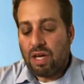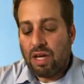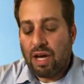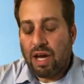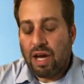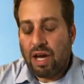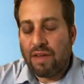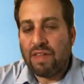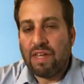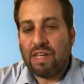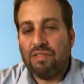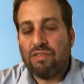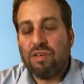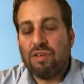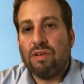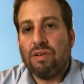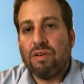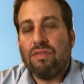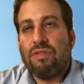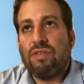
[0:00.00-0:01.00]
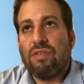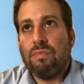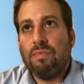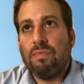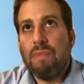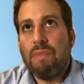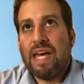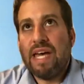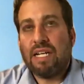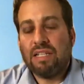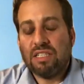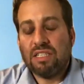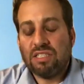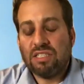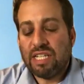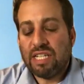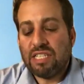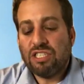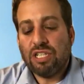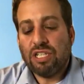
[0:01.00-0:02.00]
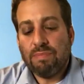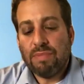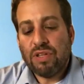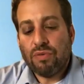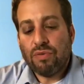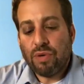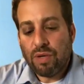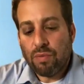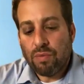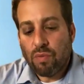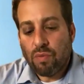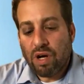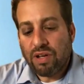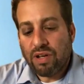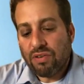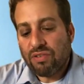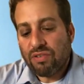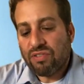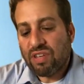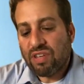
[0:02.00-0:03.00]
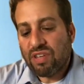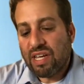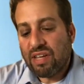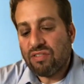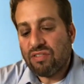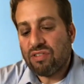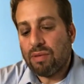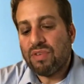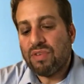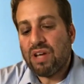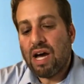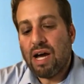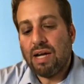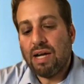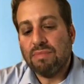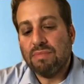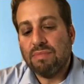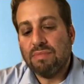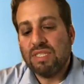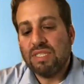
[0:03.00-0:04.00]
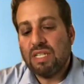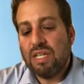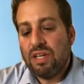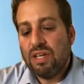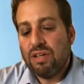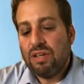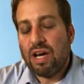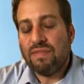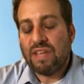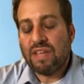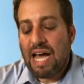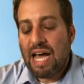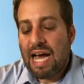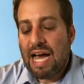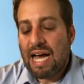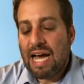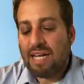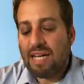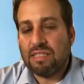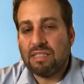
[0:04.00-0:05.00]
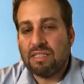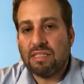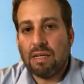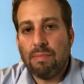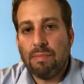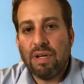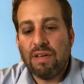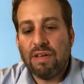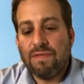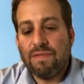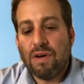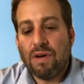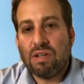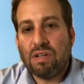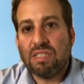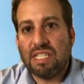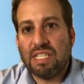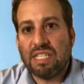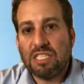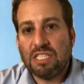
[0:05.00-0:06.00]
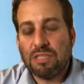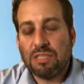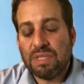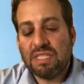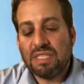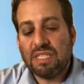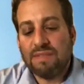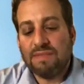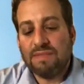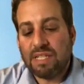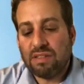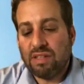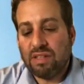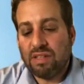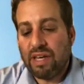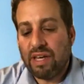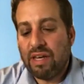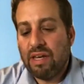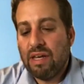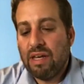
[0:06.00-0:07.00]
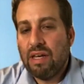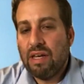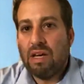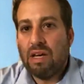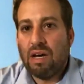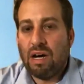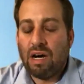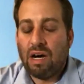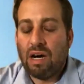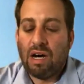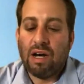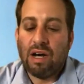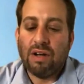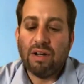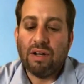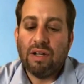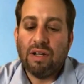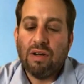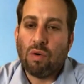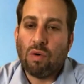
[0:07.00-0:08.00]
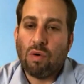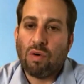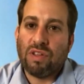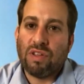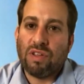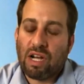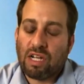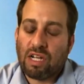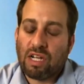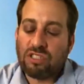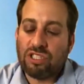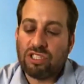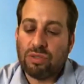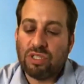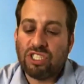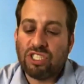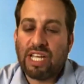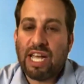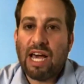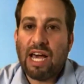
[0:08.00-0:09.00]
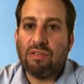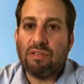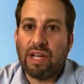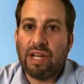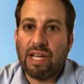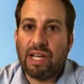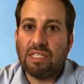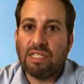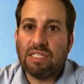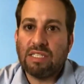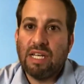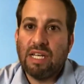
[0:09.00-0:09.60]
I think to make a distinction between what you're seeing sometimes, you have to ask, is somebody focusing specifically on Orthodox Jewish gatherings